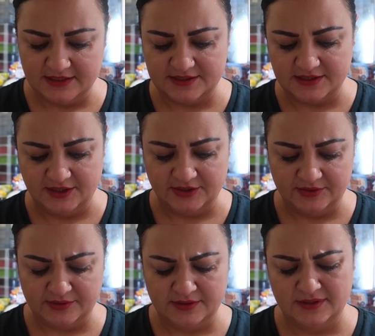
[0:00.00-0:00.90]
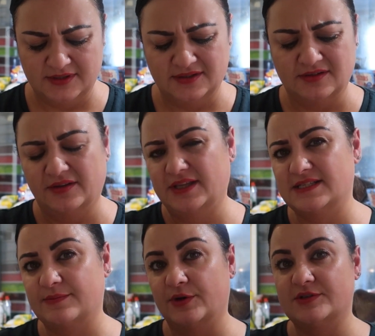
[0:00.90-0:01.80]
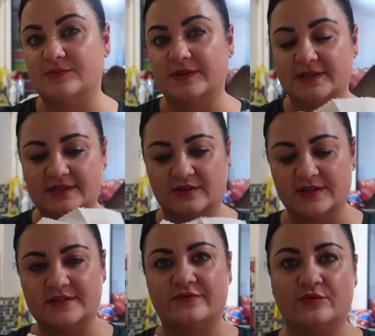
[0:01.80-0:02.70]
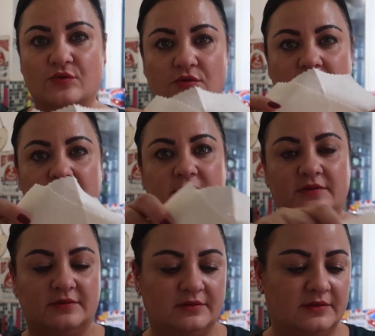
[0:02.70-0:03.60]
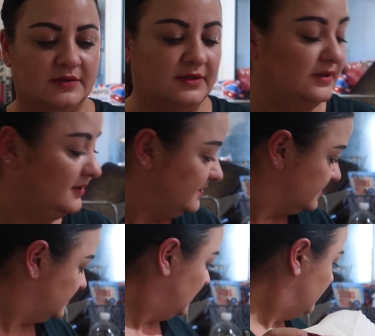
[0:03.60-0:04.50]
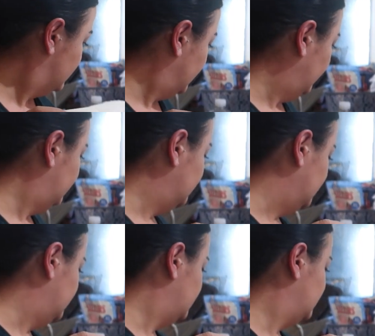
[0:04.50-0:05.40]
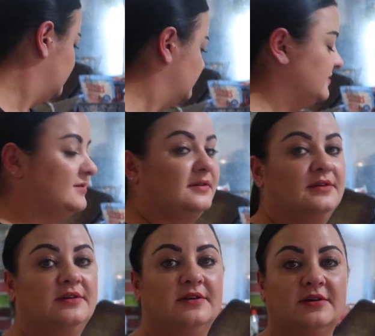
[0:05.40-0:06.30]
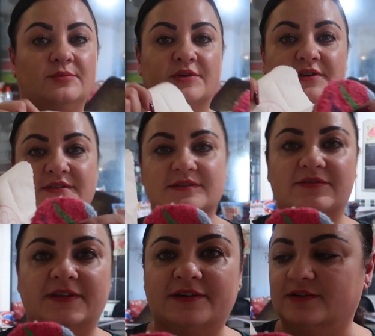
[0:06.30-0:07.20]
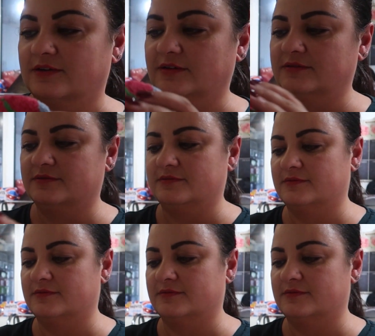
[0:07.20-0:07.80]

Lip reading: So are these supposed to be the size for car coasters? Because if they are,